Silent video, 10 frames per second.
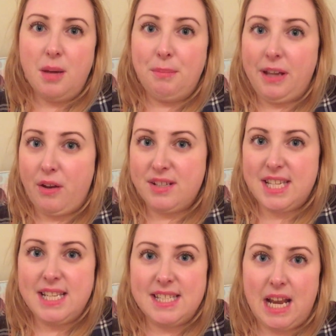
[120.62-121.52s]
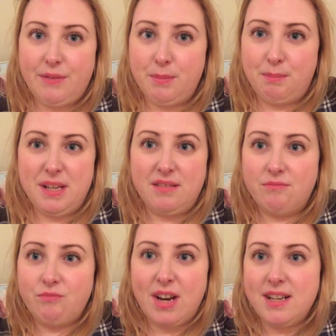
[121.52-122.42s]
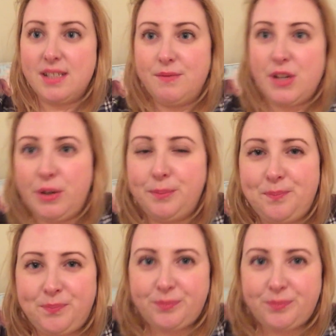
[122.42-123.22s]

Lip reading: been counting sins and I haven't been writing stuff down,